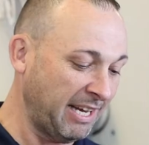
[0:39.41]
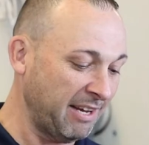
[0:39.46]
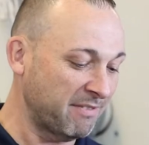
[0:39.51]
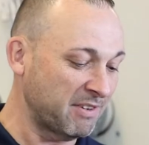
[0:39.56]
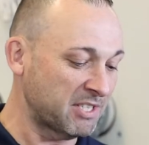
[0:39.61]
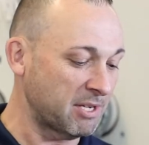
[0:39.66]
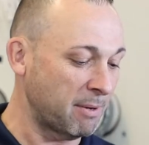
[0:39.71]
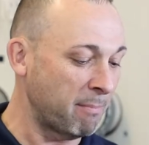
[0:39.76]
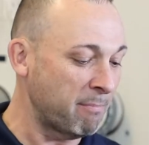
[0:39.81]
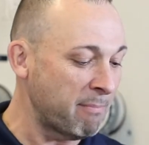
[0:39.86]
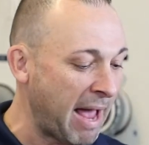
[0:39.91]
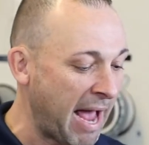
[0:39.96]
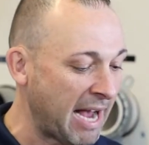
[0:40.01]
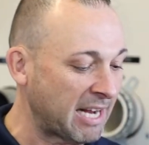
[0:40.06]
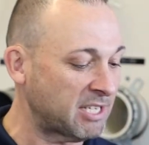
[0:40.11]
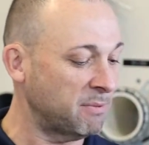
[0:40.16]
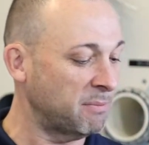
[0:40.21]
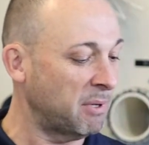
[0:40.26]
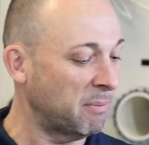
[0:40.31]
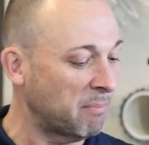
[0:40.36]
give us a
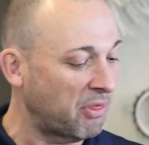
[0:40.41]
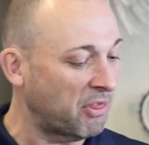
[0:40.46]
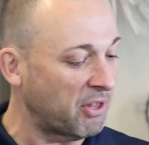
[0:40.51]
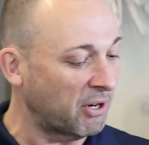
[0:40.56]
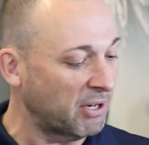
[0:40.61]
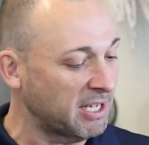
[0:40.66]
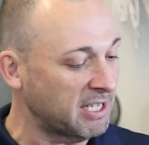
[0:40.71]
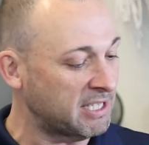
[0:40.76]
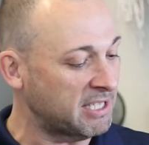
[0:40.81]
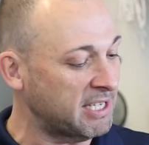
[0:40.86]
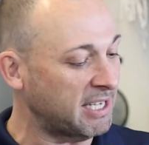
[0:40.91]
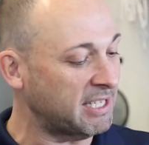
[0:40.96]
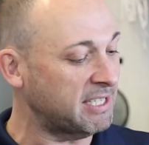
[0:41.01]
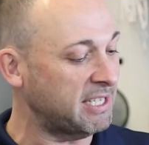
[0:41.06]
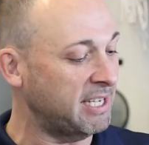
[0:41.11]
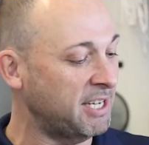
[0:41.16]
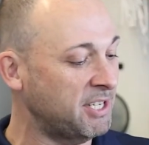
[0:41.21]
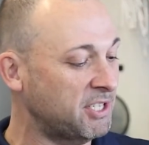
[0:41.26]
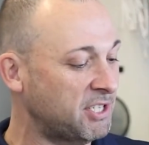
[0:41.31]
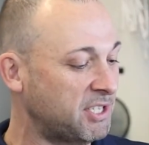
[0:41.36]
maximum thirty-six
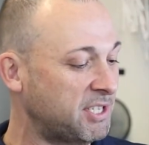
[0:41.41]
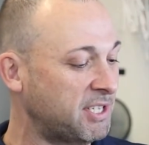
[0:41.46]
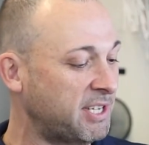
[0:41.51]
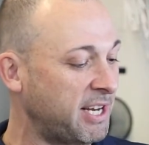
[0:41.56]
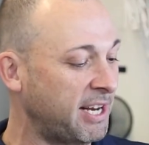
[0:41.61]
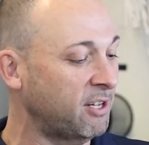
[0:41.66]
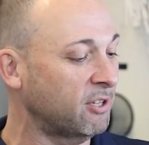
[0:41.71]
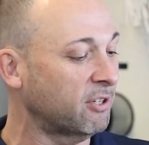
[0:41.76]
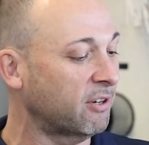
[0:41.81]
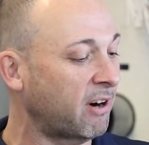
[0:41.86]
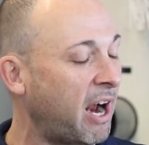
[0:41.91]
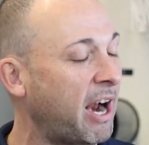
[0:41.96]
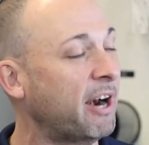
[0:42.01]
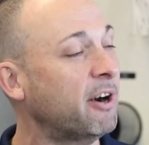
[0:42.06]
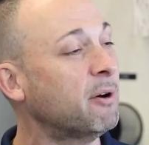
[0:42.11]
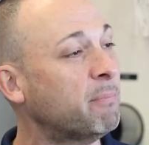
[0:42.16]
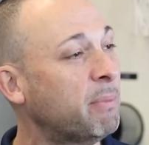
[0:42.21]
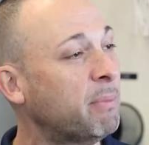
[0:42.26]
inch steel or iron